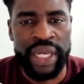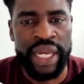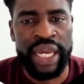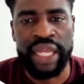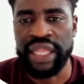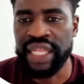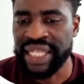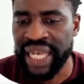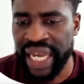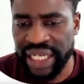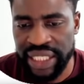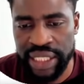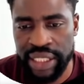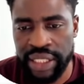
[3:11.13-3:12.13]
And these
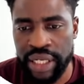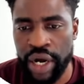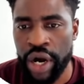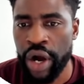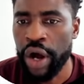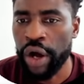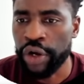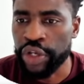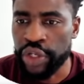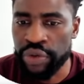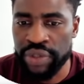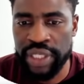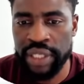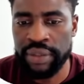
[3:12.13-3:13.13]
hedges are
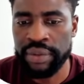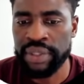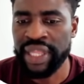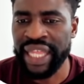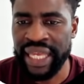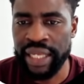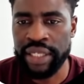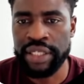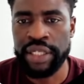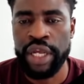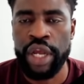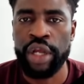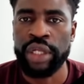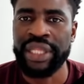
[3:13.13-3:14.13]
using things
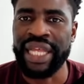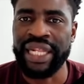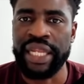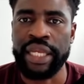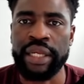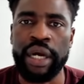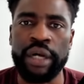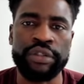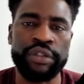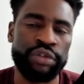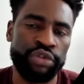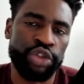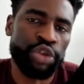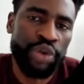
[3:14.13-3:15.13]
that they are
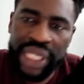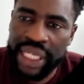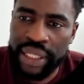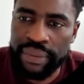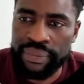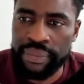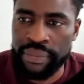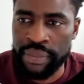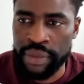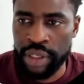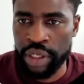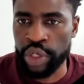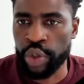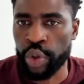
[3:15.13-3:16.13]
tricking,
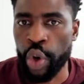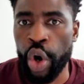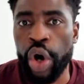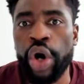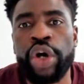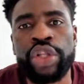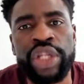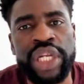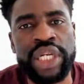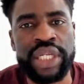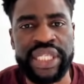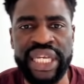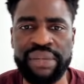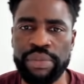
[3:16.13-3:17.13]
you know, under the
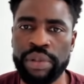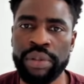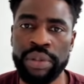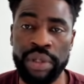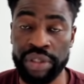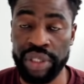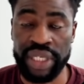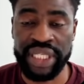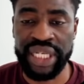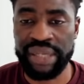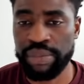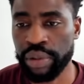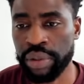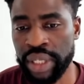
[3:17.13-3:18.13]
table, under the
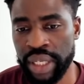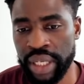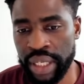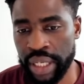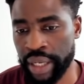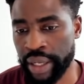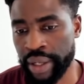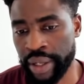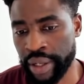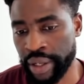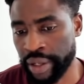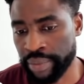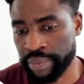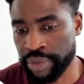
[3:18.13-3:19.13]
table uh,
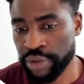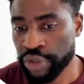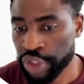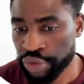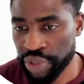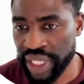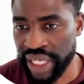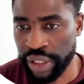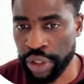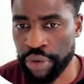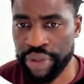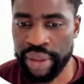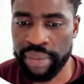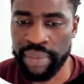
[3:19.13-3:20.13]
um, to trick the
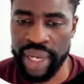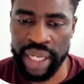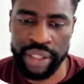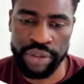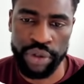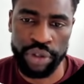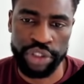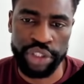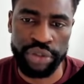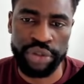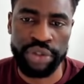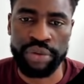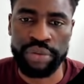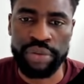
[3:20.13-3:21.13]
algorithm and to continue
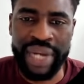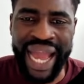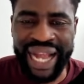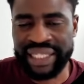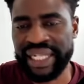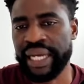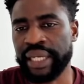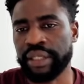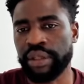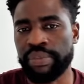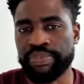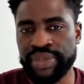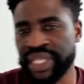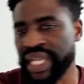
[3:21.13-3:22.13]
to act like the
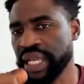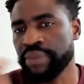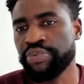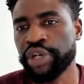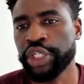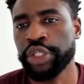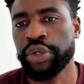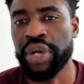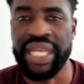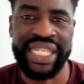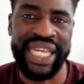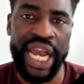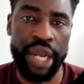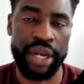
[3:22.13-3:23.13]
selling pressure is
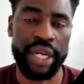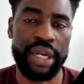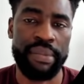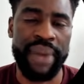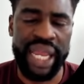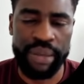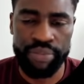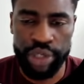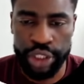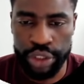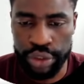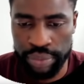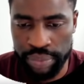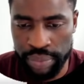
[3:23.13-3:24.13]
higher than the buying pressure.
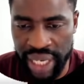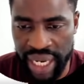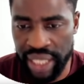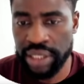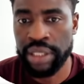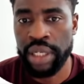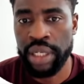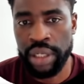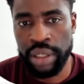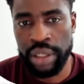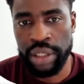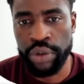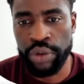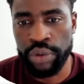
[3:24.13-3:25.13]
Hence,
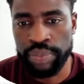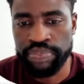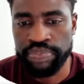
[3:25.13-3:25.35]
you know,